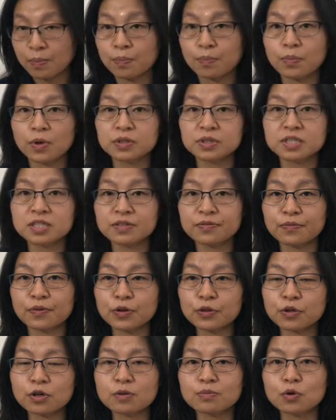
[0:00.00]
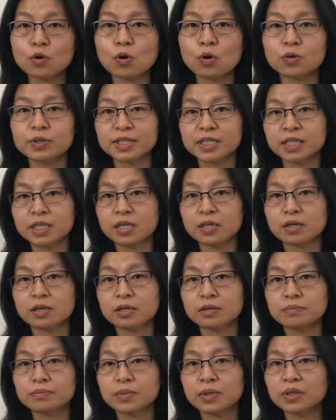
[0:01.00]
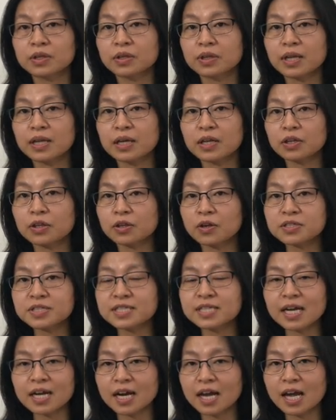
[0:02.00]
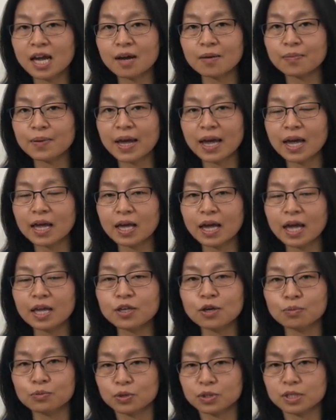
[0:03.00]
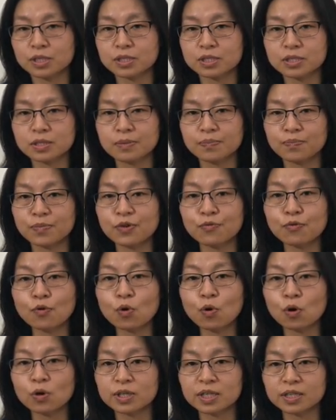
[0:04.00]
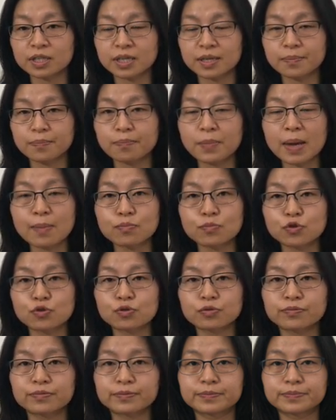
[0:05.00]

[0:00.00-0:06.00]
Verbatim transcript: But this vulnerable code here does not have any of this before calling the memmove.